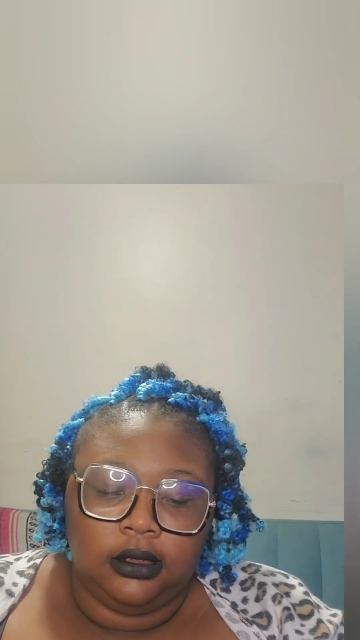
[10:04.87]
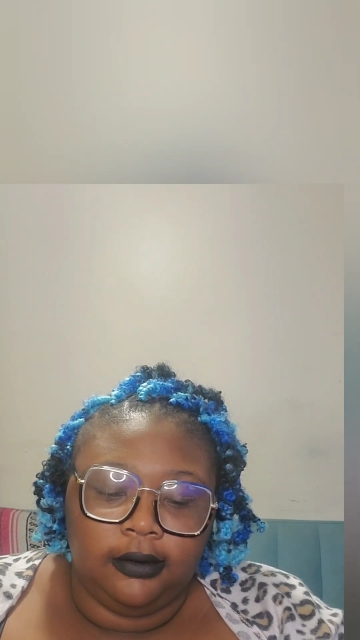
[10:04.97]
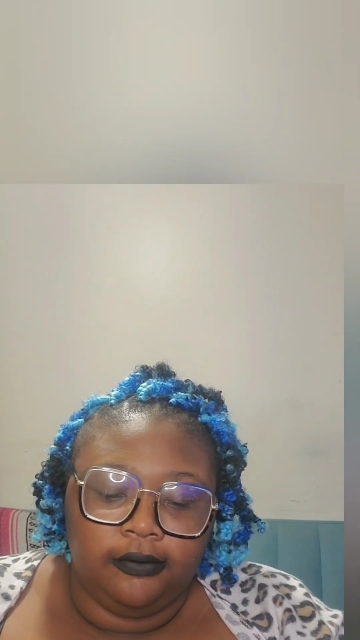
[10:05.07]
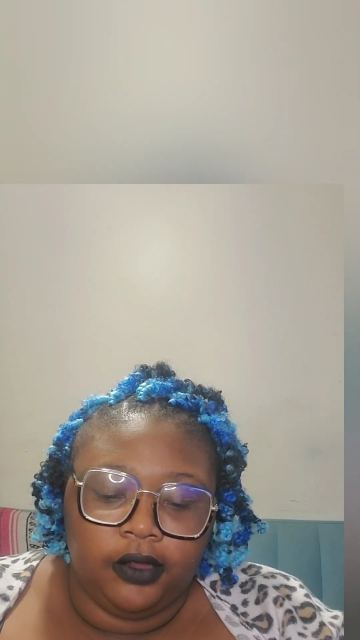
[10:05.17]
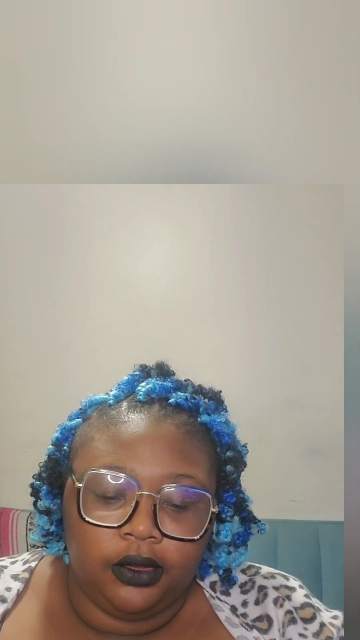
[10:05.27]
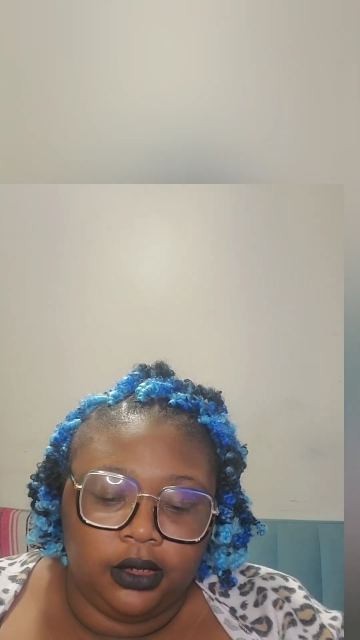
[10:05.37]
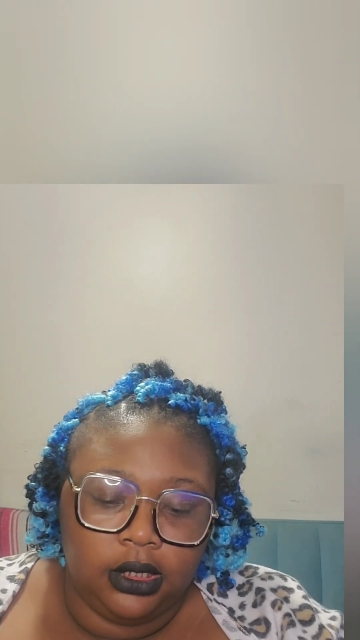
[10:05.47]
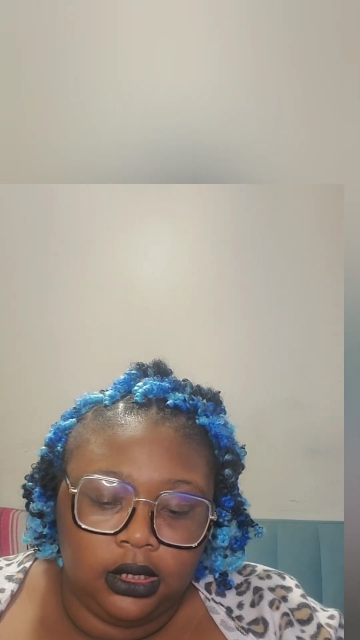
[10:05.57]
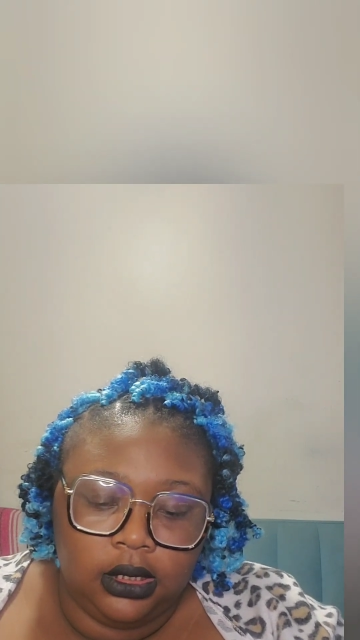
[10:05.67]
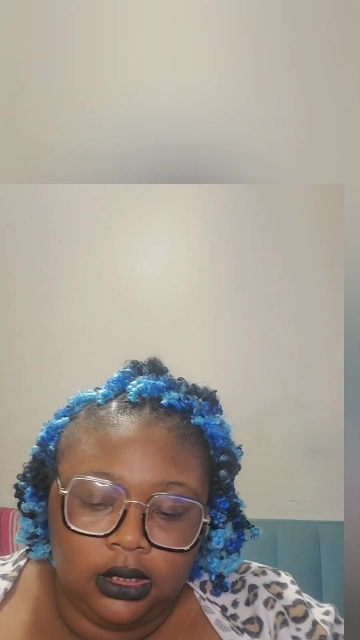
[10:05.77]
a
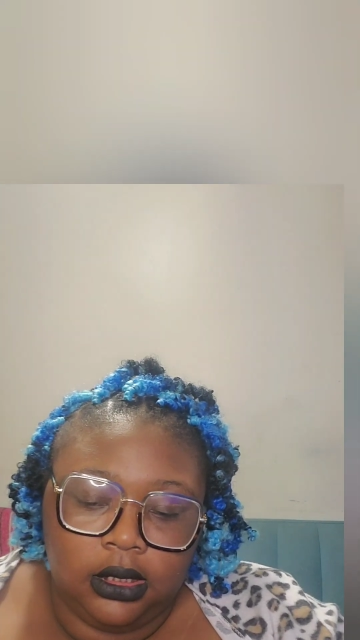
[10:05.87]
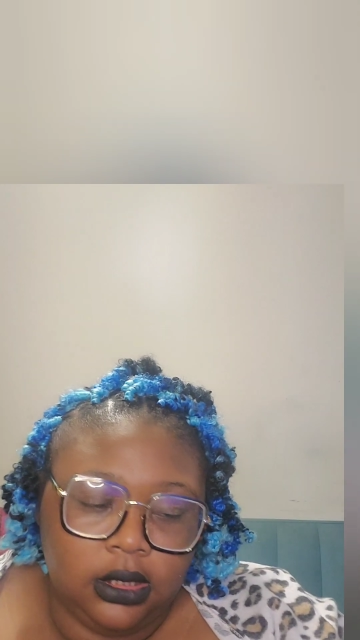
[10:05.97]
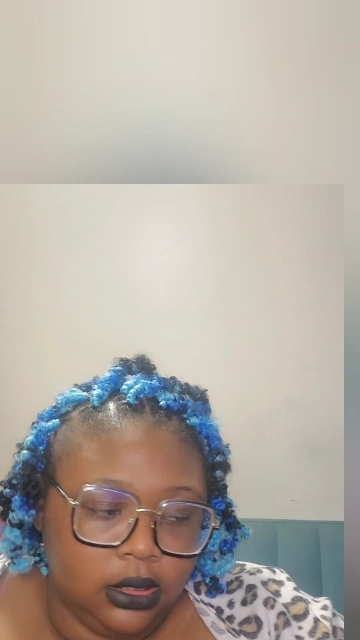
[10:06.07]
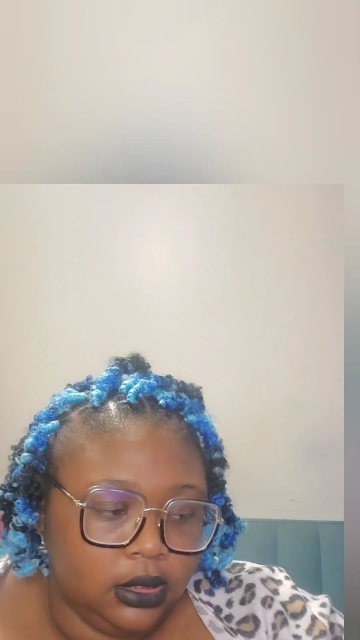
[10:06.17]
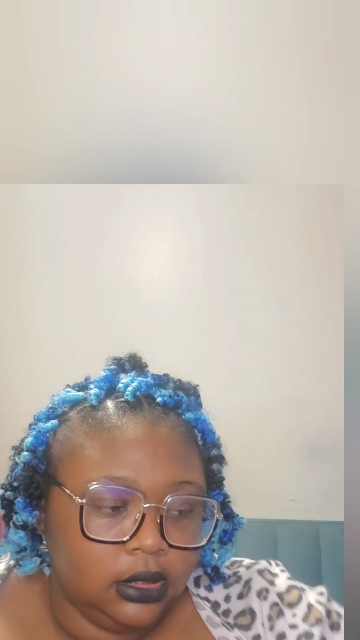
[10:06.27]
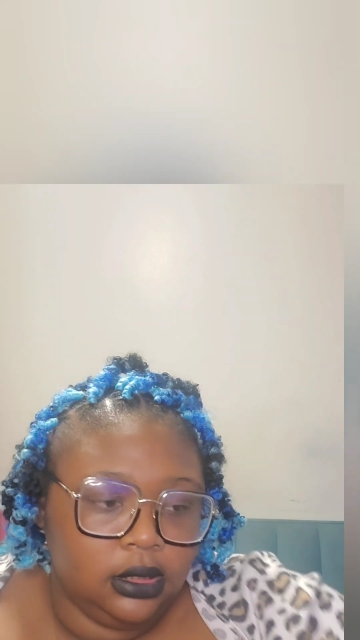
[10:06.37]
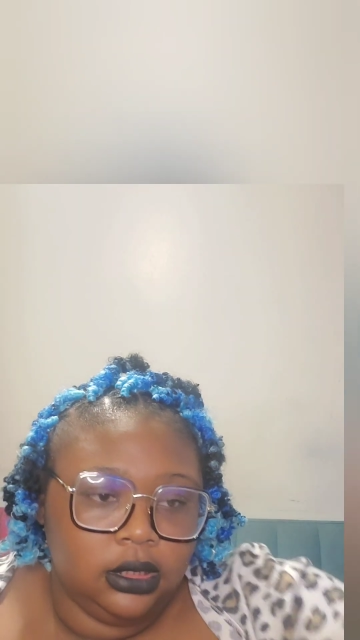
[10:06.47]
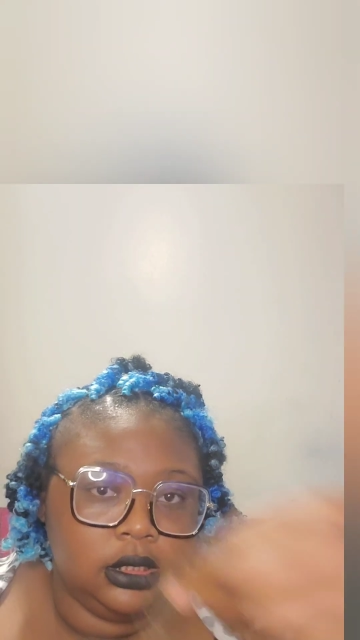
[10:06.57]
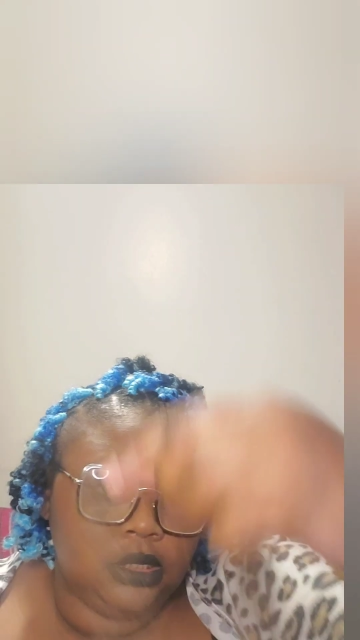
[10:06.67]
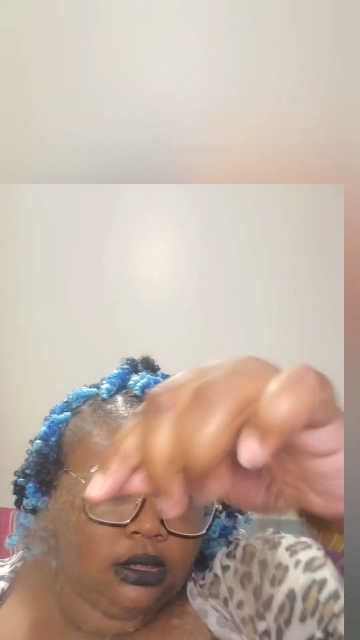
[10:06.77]
very
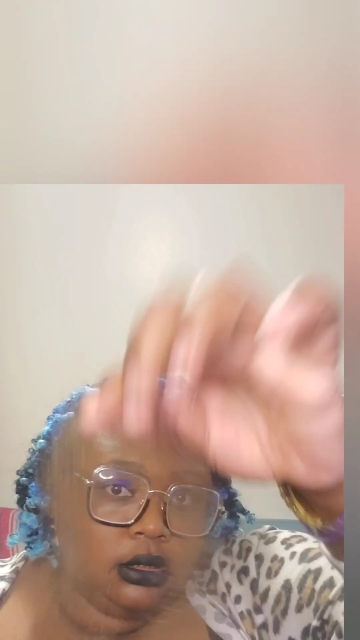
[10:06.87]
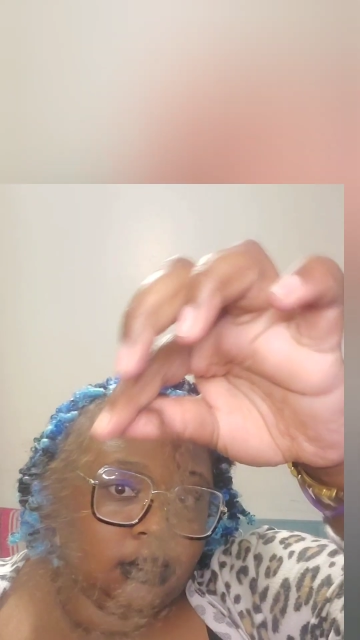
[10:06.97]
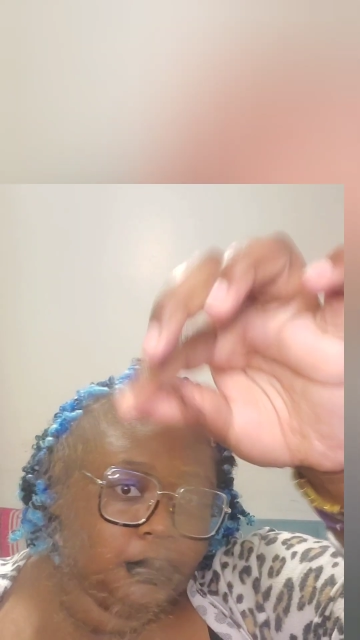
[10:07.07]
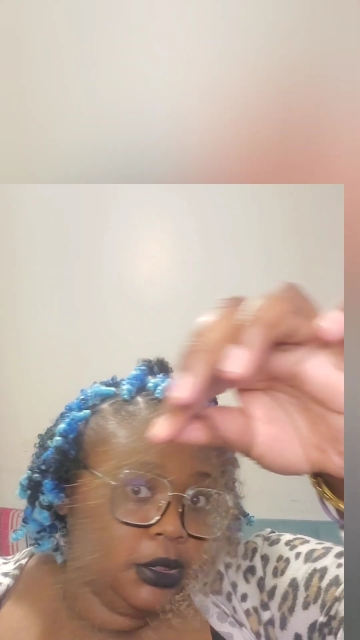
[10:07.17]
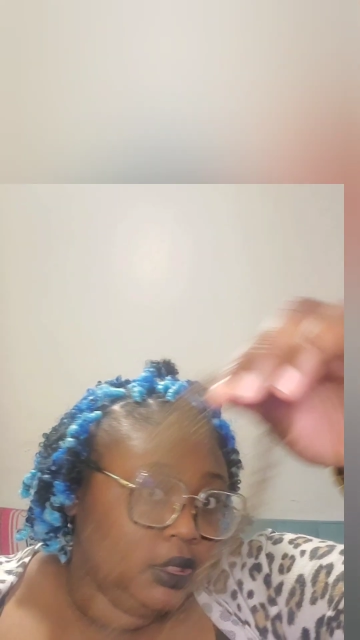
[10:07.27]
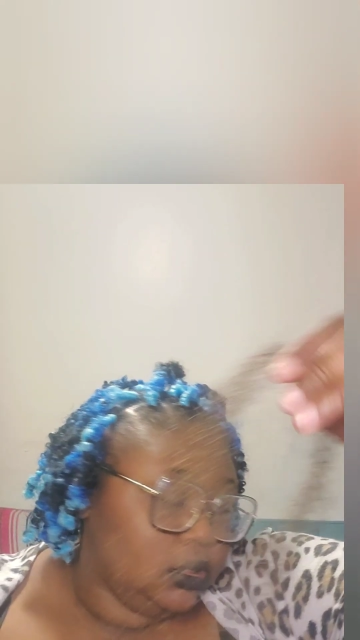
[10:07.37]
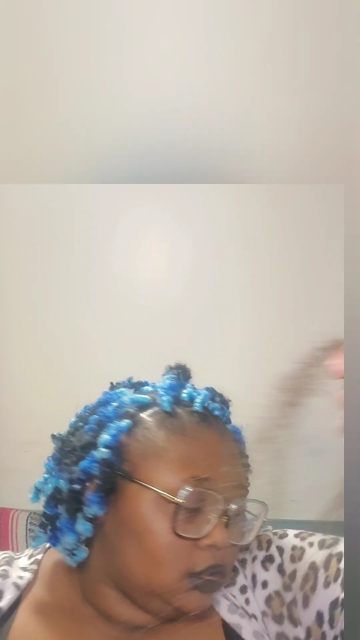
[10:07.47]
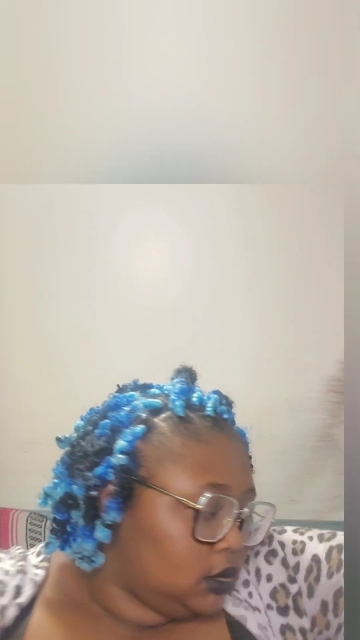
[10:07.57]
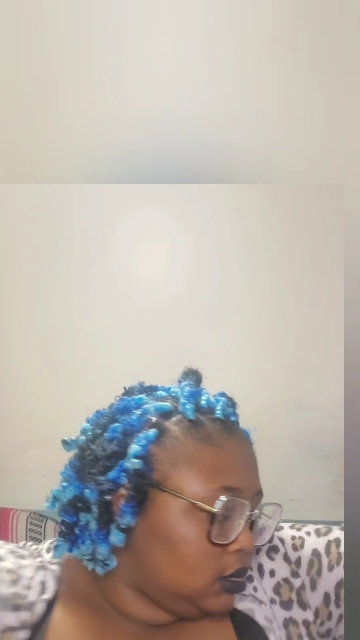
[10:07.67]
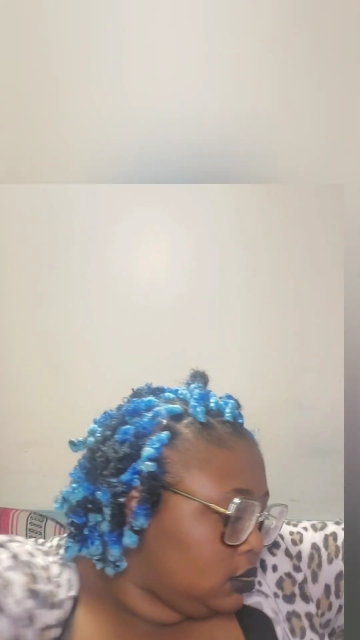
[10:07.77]
thin
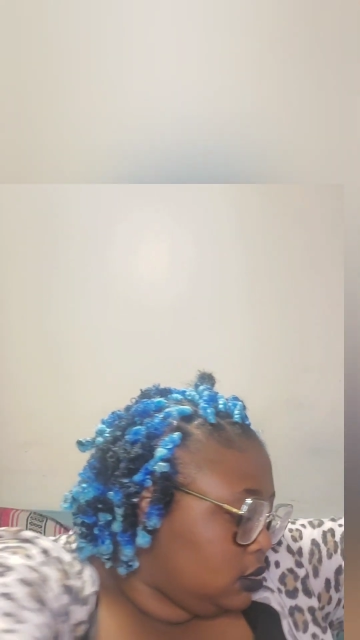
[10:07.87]
piece.